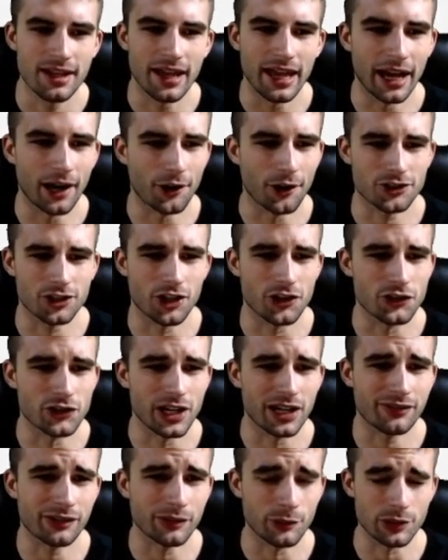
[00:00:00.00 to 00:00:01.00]
Alshon
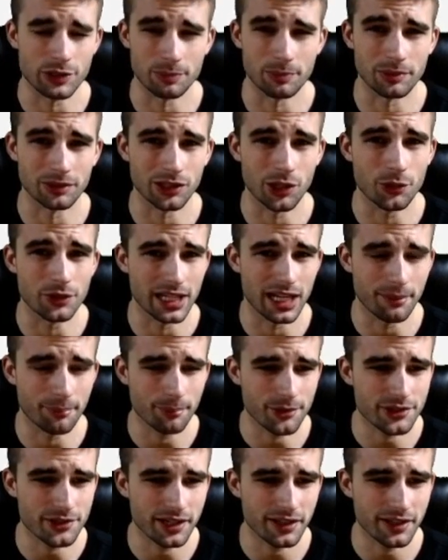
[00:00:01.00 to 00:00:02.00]
Jeffrey was below
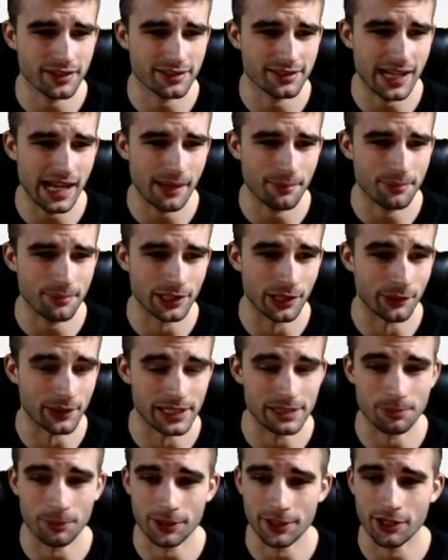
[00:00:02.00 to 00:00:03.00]
10% of the snaps, so he's
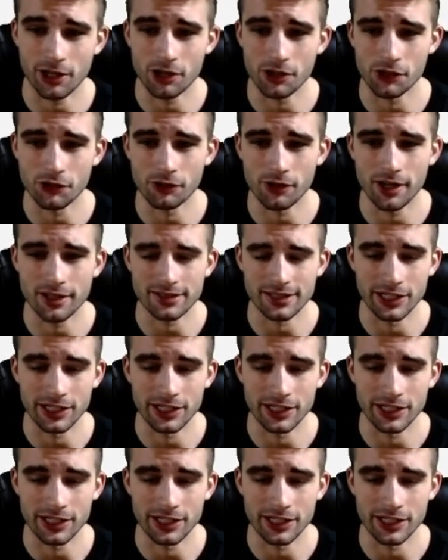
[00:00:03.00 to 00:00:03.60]
pretty hard to trust.